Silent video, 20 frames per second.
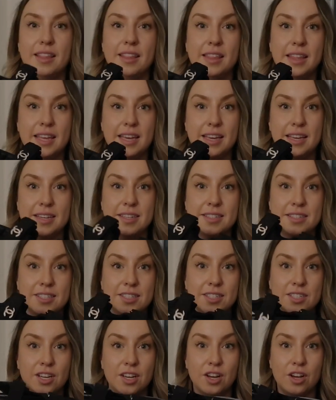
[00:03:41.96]

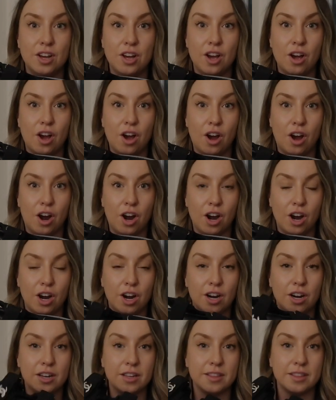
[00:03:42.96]
These
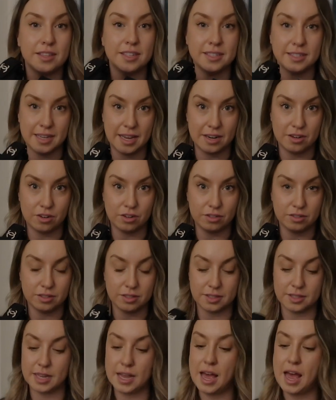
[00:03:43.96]
are the
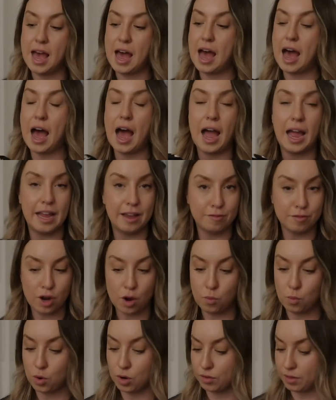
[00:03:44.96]
sandals. I have
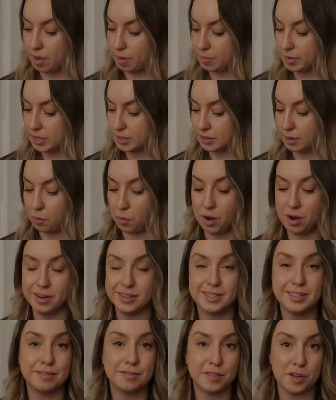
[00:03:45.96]
not worn them because I
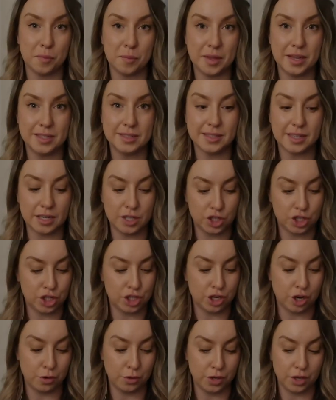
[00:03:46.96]
wanted to film this and
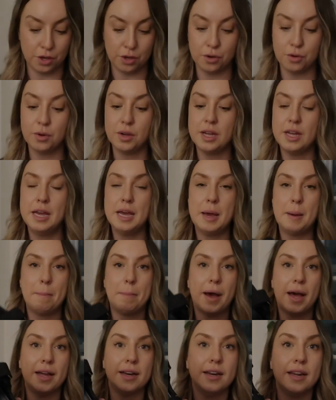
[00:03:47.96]
show you,
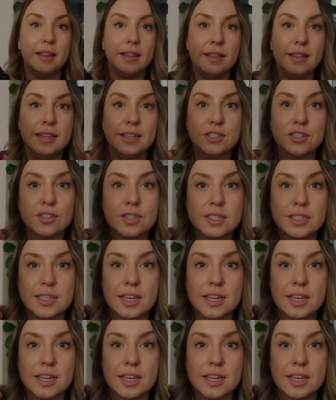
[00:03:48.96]
but these are the